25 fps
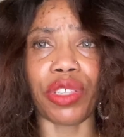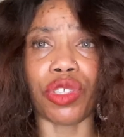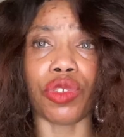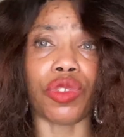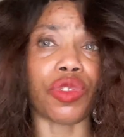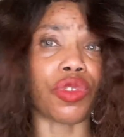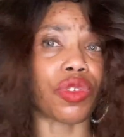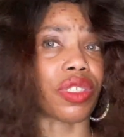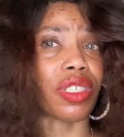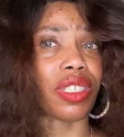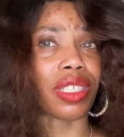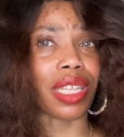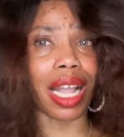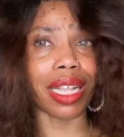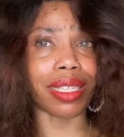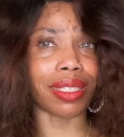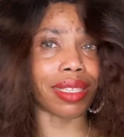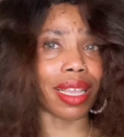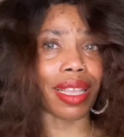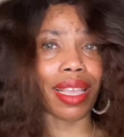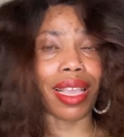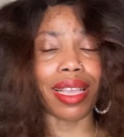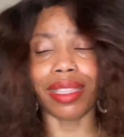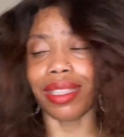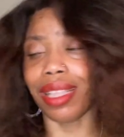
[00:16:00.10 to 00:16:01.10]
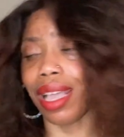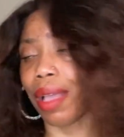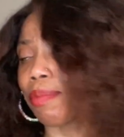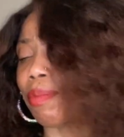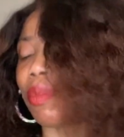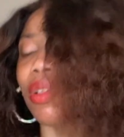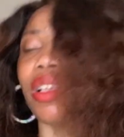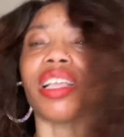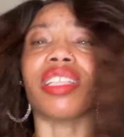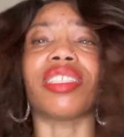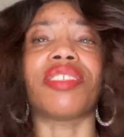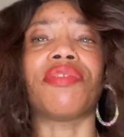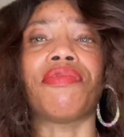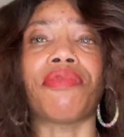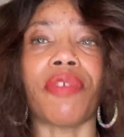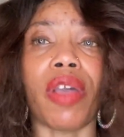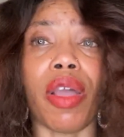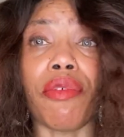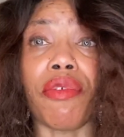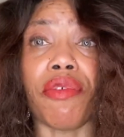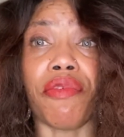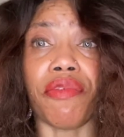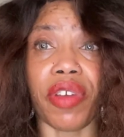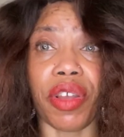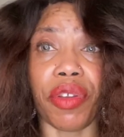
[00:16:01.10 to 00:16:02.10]
you to start taking them. It's
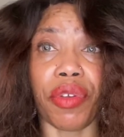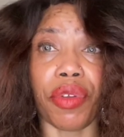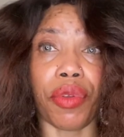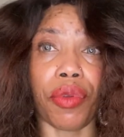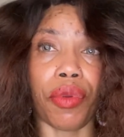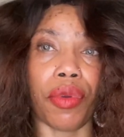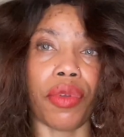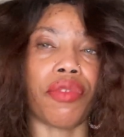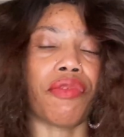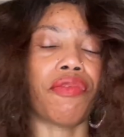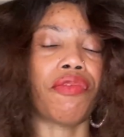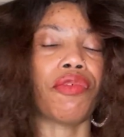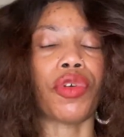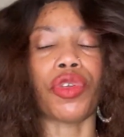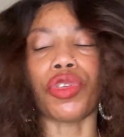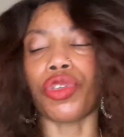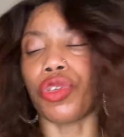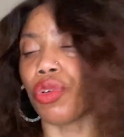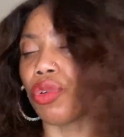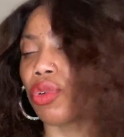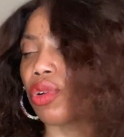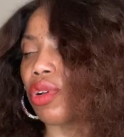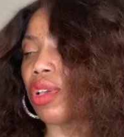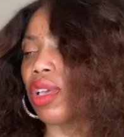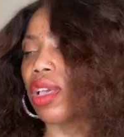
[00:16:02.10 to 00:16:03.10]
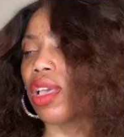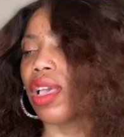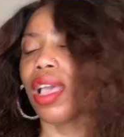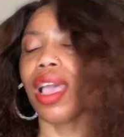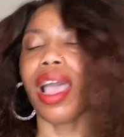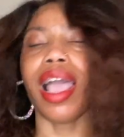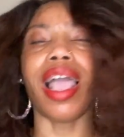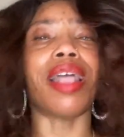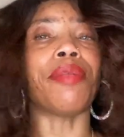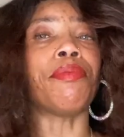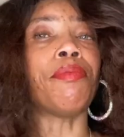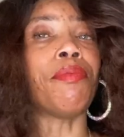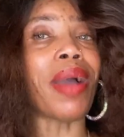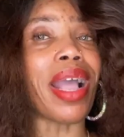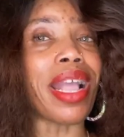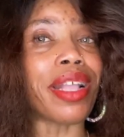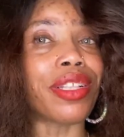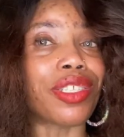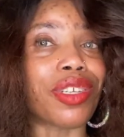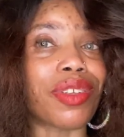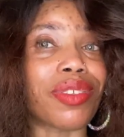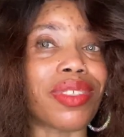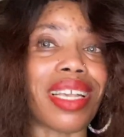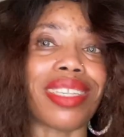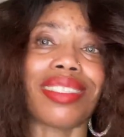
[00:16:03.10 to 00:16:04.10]
very, very good for you. And mind
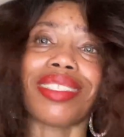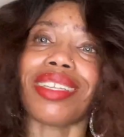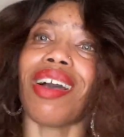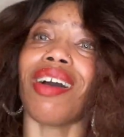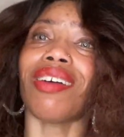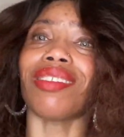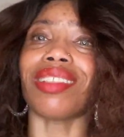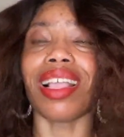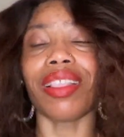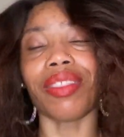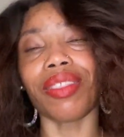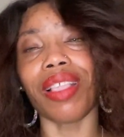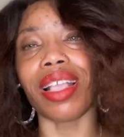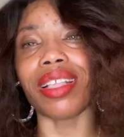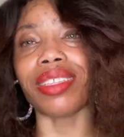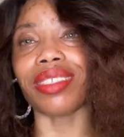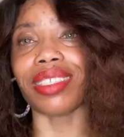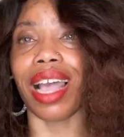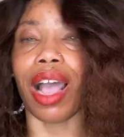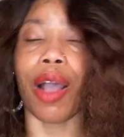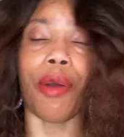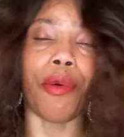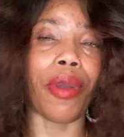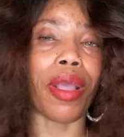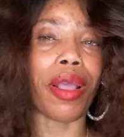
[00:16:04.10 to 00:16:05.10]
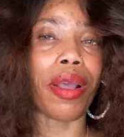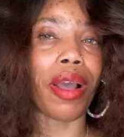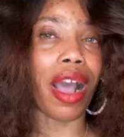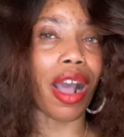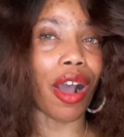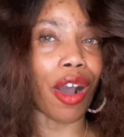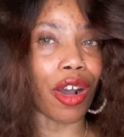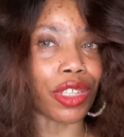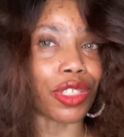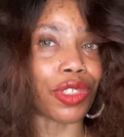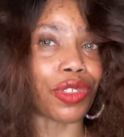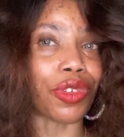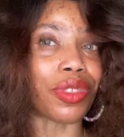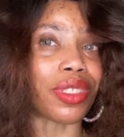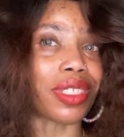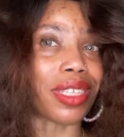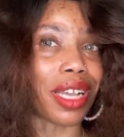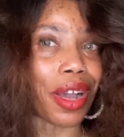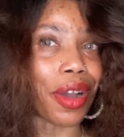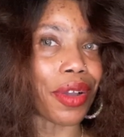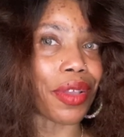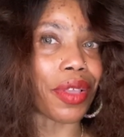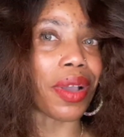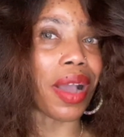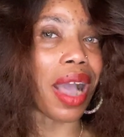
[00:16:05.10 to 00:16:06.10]
you, there's other things I will also
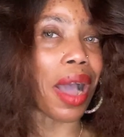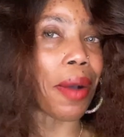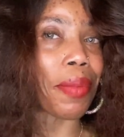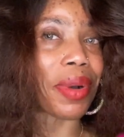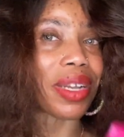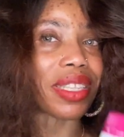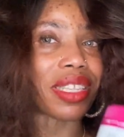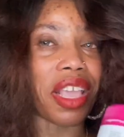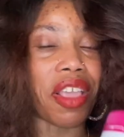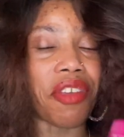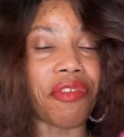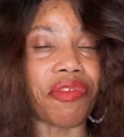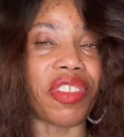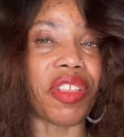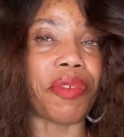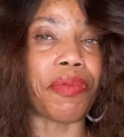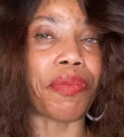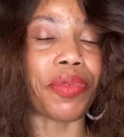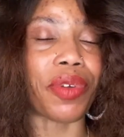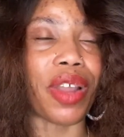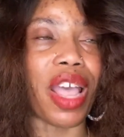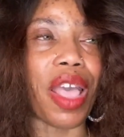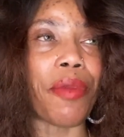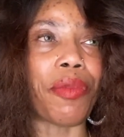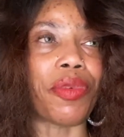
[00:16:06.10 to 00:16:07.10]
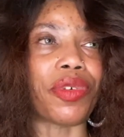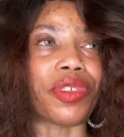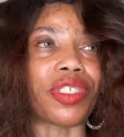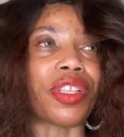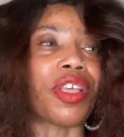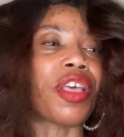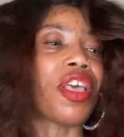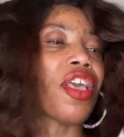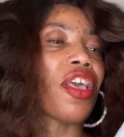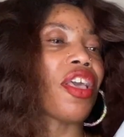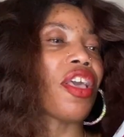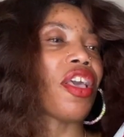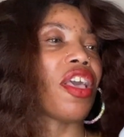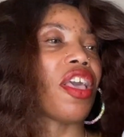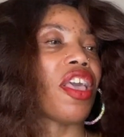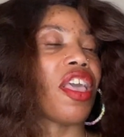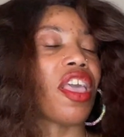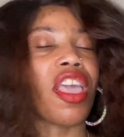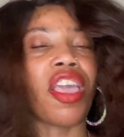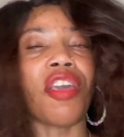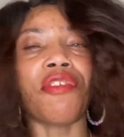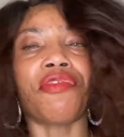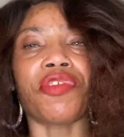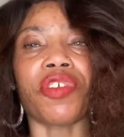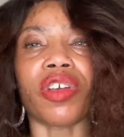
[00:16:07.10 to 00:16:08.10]
tell you about Evening Primrose.
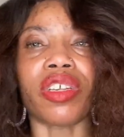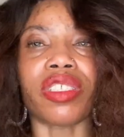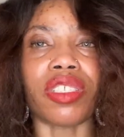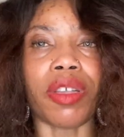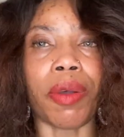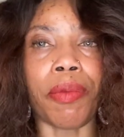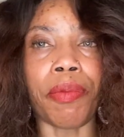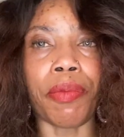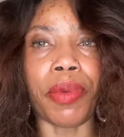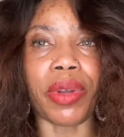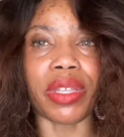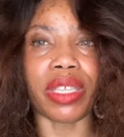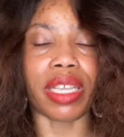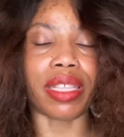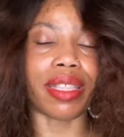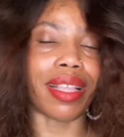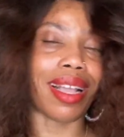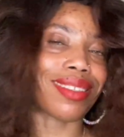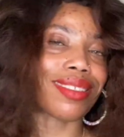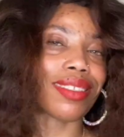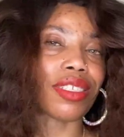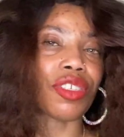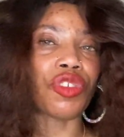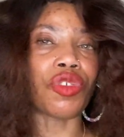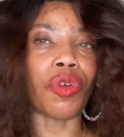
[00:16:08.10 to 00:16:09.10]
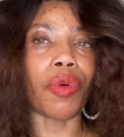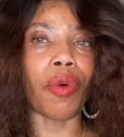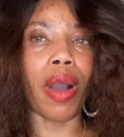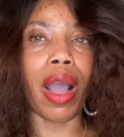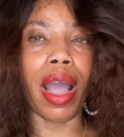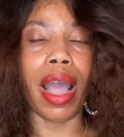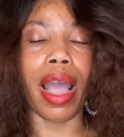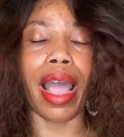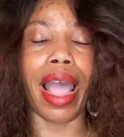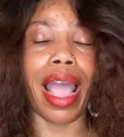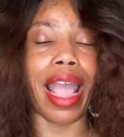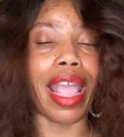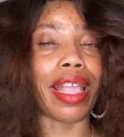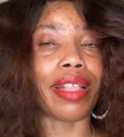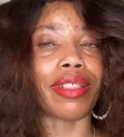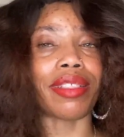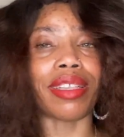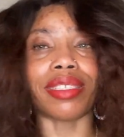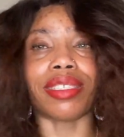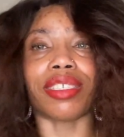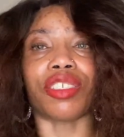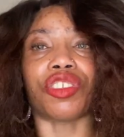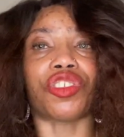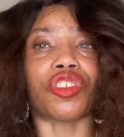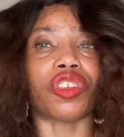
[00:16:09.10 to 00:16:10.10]
If you're somebody that you are,
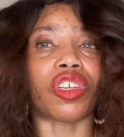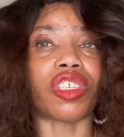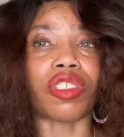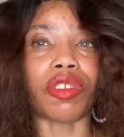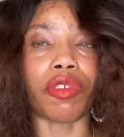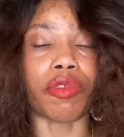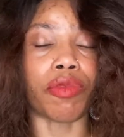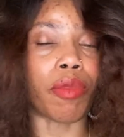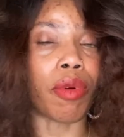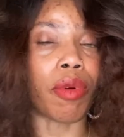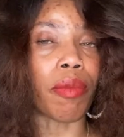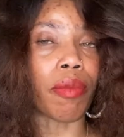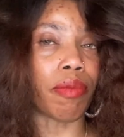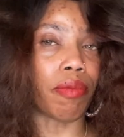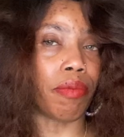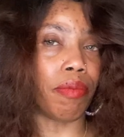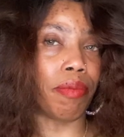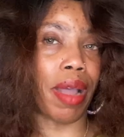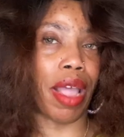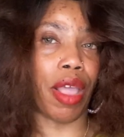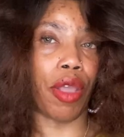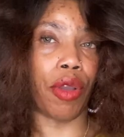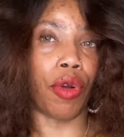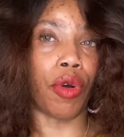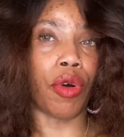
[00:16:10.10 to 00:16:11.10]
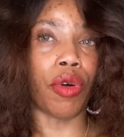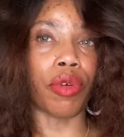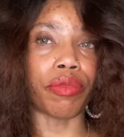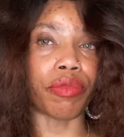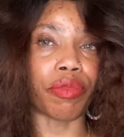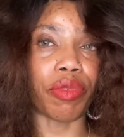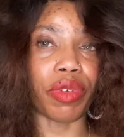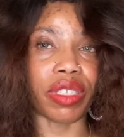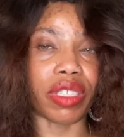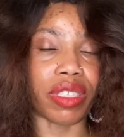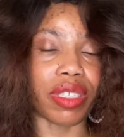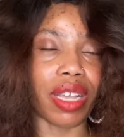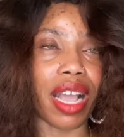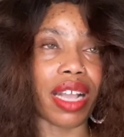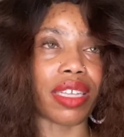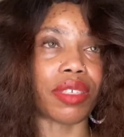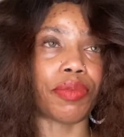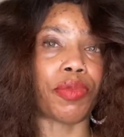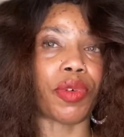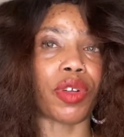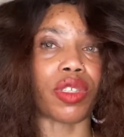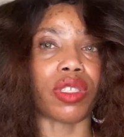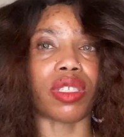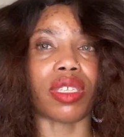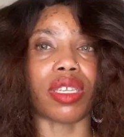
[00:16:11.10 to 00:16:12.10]
this is just my own research,
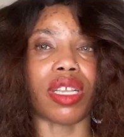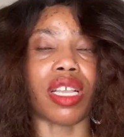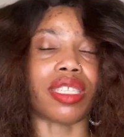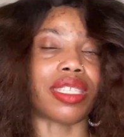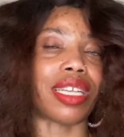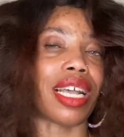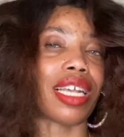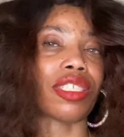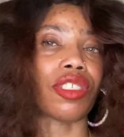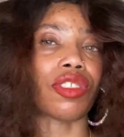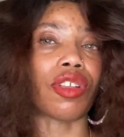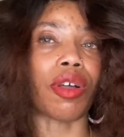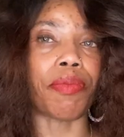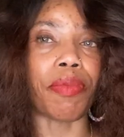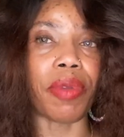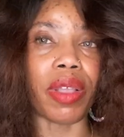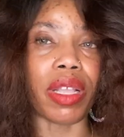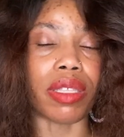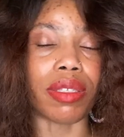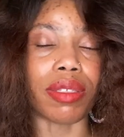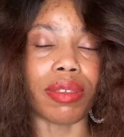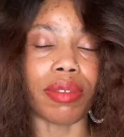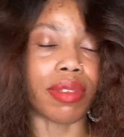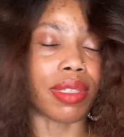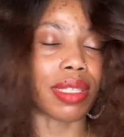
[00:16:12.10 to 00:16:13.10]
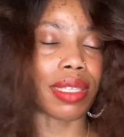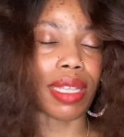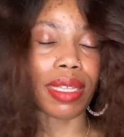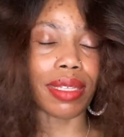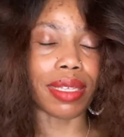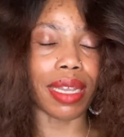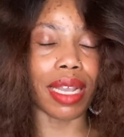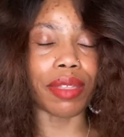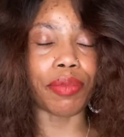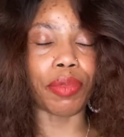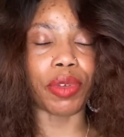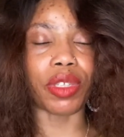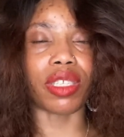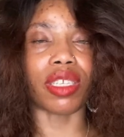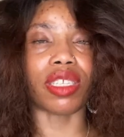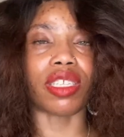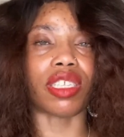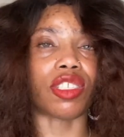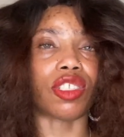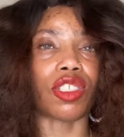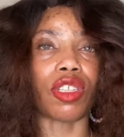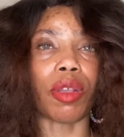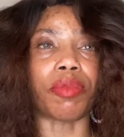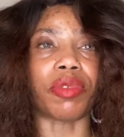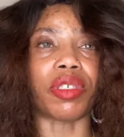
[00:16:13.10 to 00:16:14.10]
but it has not been stated, but this
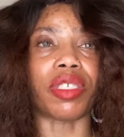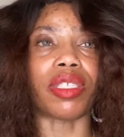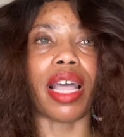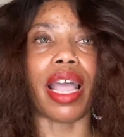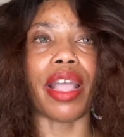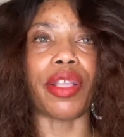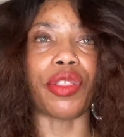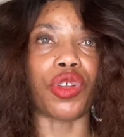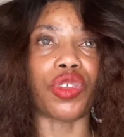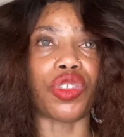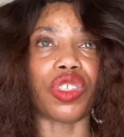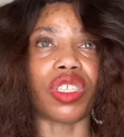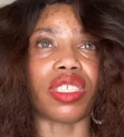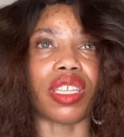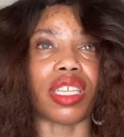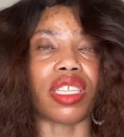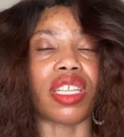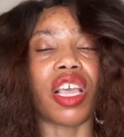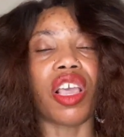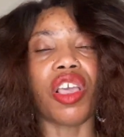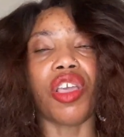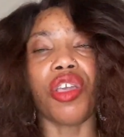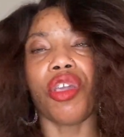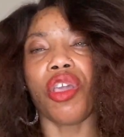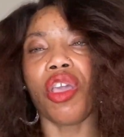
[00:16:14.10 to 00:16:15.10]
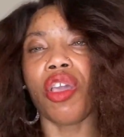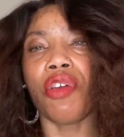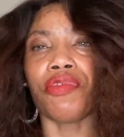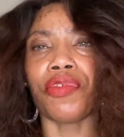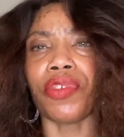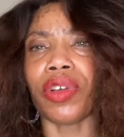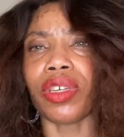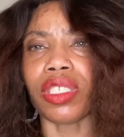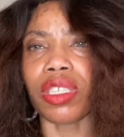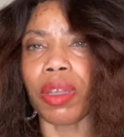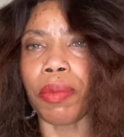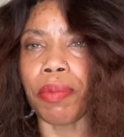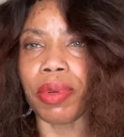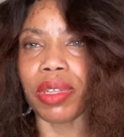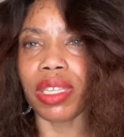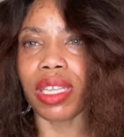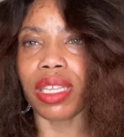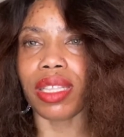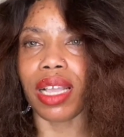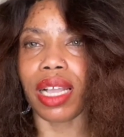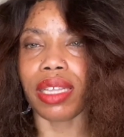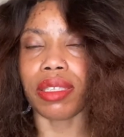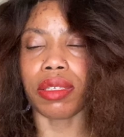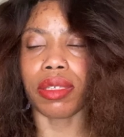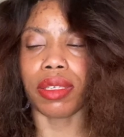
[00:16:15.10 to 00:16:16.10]
is something I noticed, that if you're somebody
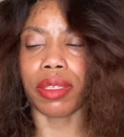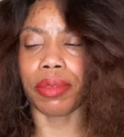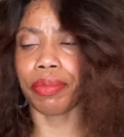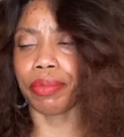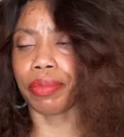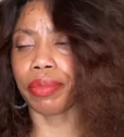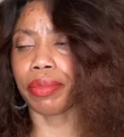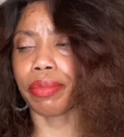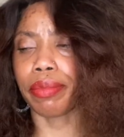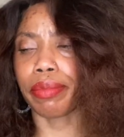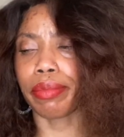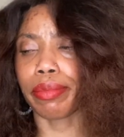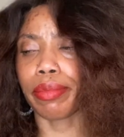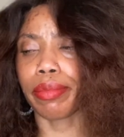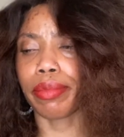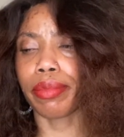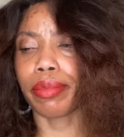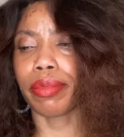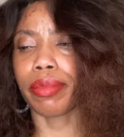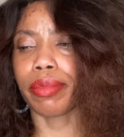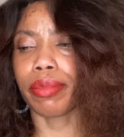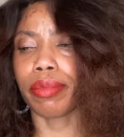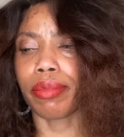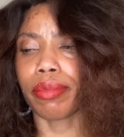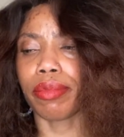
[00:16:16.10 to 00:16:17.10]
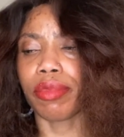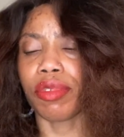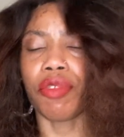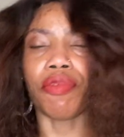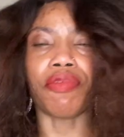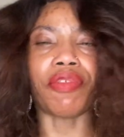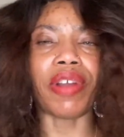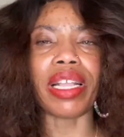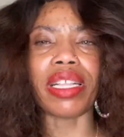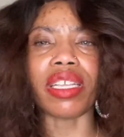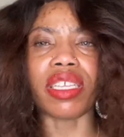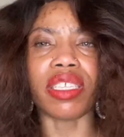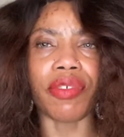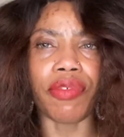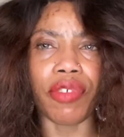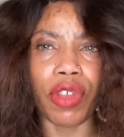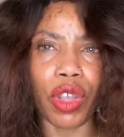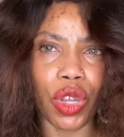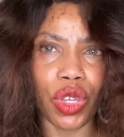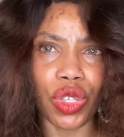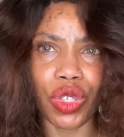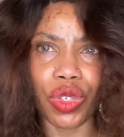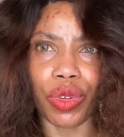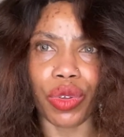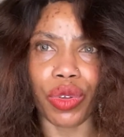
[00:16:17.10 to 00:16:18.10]
that you find it
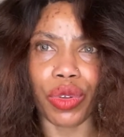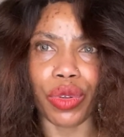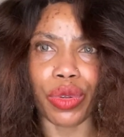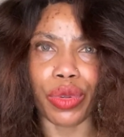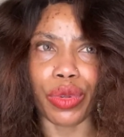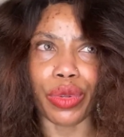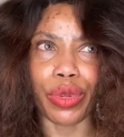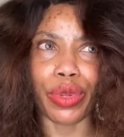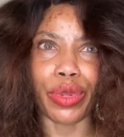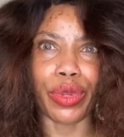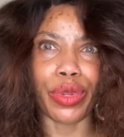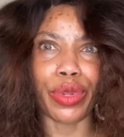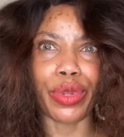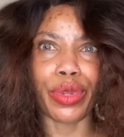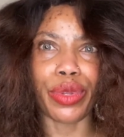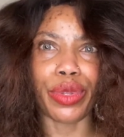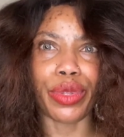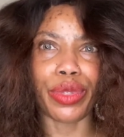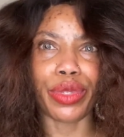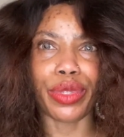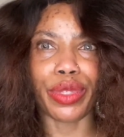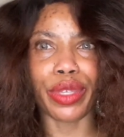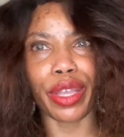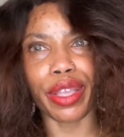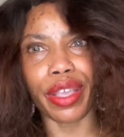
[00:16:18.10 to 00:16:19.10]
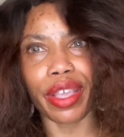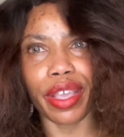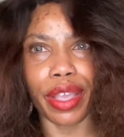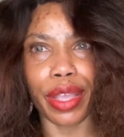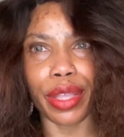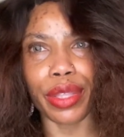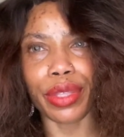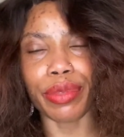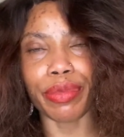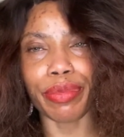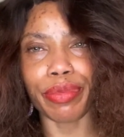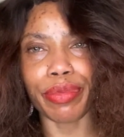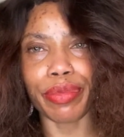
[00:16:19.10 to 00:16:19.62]
difficult to take in,